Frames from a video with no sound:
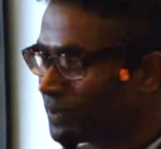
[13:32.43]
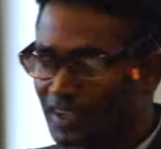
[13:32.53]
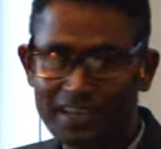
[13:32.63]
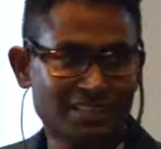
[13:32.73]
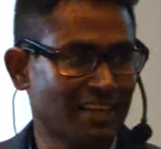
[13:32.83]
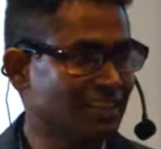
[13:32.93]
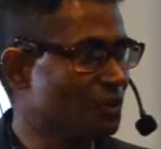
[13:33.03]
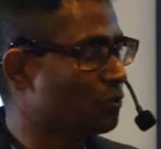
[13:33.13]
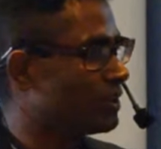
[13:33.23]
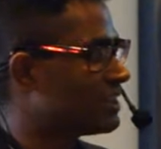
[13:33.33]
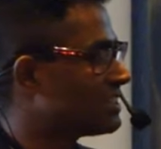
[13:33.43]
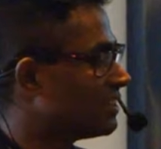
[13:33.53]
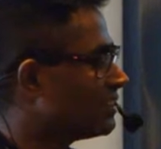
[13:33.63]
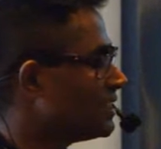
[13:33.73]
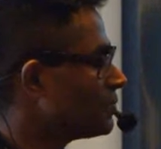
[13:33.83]
as Ulrich
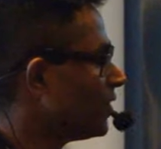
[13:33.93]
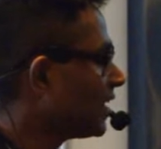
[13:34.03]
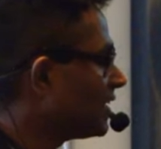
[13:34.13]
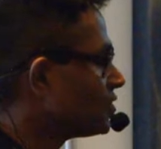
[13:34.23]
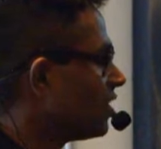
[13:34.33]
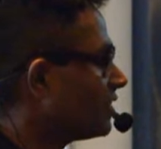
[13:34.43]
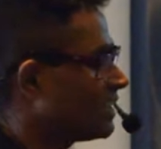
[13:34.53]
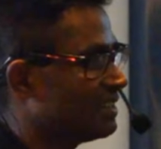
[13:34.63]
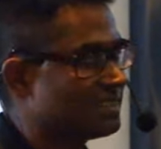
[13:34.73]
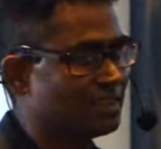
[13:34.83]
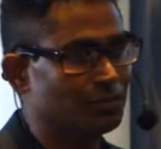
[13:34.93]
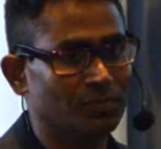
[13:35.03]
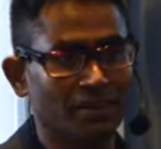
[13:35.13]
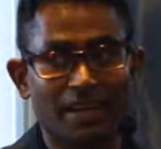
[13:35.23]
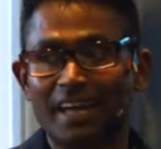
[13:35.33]
said this morning, as John Tennant said this
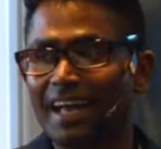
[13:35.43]
morning,